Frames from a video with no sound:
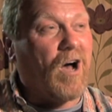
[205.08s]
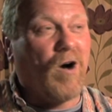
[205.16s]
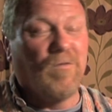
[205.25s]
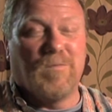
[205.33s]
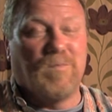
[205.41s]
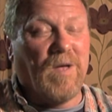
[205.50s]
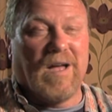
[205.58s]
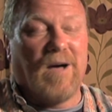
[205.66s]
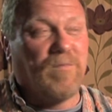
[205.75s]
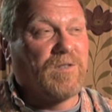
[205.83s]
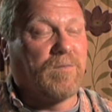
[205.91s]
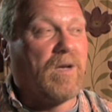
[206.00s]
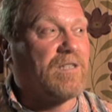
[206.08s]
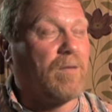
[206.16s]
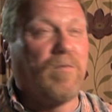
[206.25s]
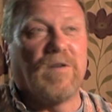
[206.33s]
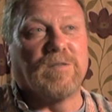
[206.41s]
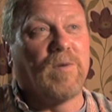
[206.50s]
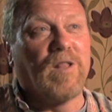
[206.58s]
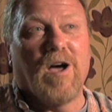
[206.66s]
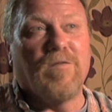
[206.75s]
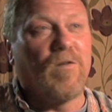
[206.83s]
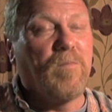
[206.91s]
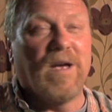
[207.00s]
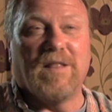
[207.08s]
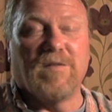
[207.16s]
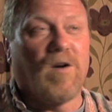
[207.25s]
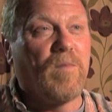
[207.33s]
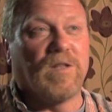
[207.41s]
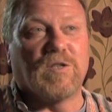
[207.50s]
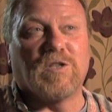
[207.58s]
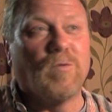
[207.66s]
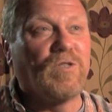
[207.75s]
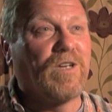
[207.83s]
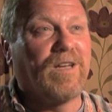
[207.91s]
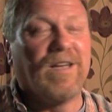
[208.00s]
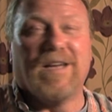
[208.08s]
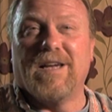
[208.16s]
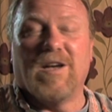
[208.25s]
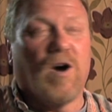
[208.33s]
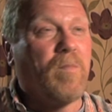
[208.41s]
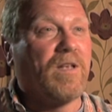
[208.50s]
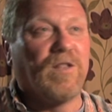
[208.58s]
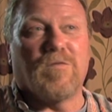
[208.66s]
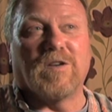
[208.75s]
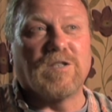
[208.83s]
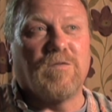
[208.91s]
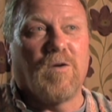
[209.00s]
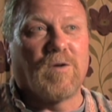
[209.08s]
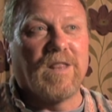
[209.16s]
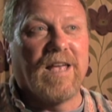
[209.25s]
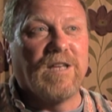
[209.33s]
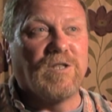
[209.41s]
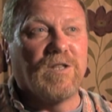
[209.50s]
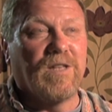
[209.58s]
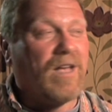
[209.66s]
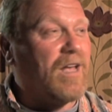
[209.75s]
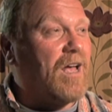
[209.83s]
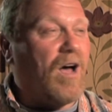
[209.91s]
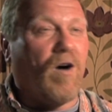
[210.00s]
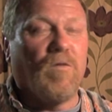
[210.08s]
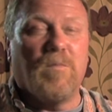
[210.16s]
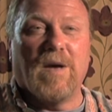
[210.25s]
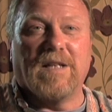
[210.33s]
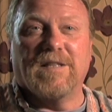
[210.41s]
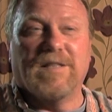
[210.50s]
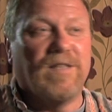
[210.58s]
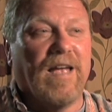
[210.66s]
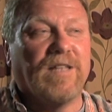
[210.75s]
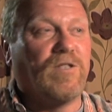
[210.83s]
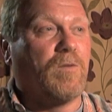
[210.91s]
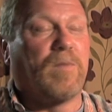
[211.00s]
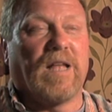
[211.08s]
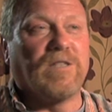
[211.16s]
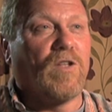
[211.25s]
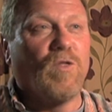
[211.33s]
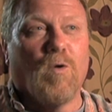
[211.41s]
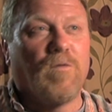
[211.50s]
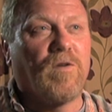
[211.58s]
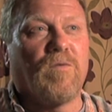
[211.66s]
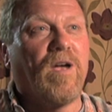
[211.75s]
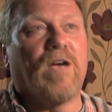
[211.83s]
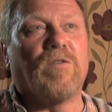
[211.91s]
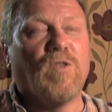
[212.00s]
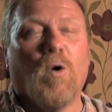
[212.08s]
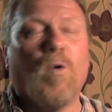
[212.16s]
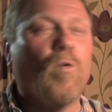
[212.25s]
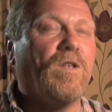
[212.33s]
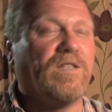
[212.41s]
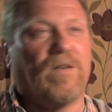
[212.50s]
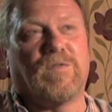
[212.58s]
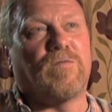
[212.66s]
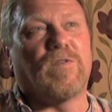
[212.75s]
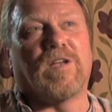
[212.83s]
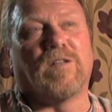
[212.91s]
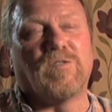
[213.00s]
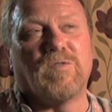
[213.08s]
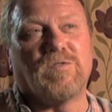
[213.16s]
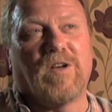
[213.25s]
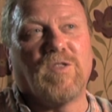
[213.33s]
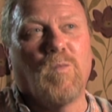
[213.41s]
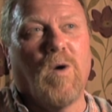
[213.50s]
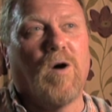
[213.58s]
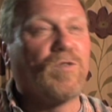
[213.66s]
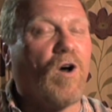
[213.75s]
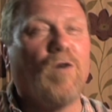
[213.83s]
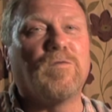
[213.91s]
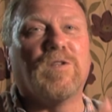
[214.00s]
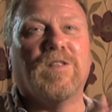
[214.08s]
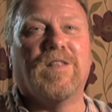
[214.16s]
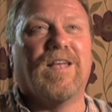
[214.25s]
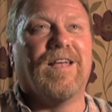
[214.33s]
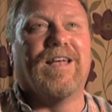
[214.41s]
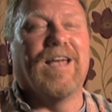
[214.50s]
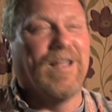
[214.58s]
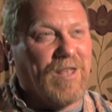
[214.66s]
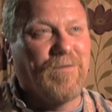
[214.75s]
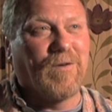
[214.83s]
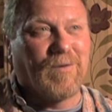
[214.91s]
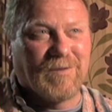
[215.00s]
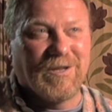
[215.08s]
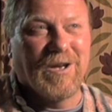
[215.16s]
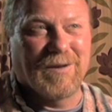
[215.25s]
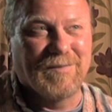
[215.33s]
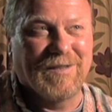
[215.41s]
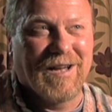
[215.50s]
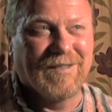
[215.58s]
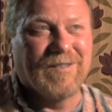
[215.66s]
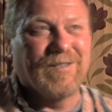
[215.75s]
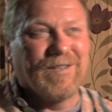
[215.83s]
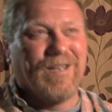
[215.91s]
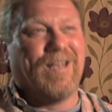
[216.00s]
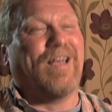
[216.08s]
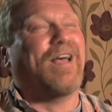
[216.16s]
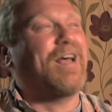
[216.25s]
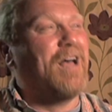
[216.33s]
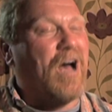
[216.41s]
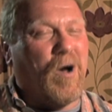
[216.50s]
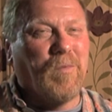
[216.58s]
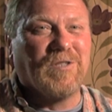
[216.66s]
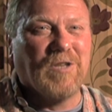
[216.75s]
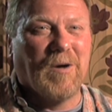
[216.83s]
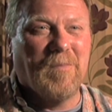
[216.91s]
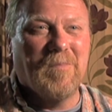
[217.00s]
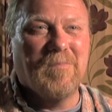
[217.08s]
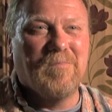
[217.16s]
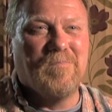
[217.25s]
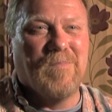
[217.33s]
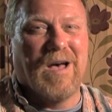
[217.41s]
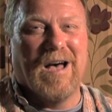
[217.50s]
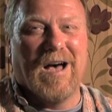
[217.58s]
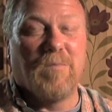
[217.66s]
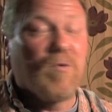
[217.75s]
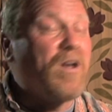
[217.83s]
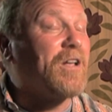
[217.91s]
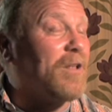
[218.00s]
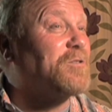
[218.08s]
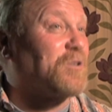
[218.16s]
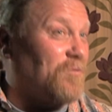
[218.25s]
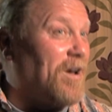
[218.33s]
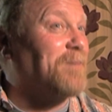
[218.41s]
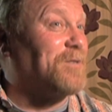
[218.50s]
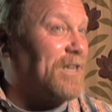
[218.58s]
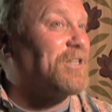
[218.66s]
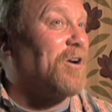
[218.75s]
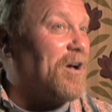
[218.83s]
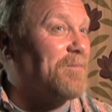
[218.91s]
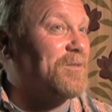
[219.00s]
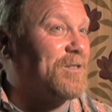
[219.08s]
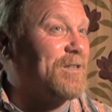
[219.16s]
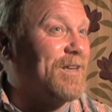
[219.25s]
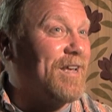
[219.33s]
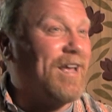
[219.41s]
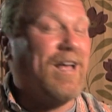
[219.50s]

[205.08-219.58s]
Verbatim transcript: I've, um, some of the things in my life I've been, I've been a soldier, I've been in the French Foreign Legion, I've been into places like North Korea and all these other different countries around the world, often in difficult circumstances, um, with some uh, pretty close scrapes at times.